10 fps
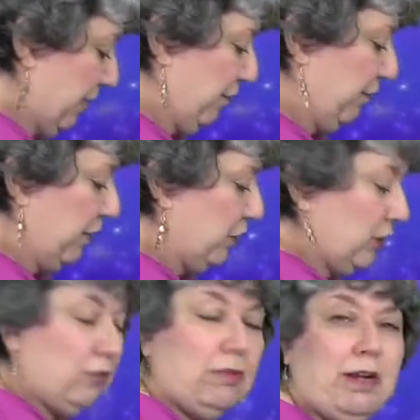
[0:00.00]
and
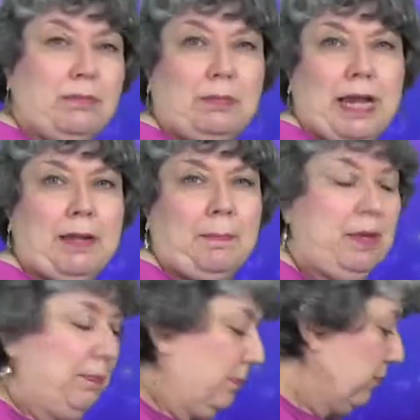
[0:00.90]
freshly ground black
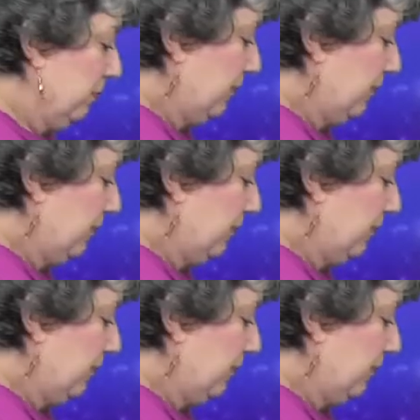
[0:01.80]
pepper.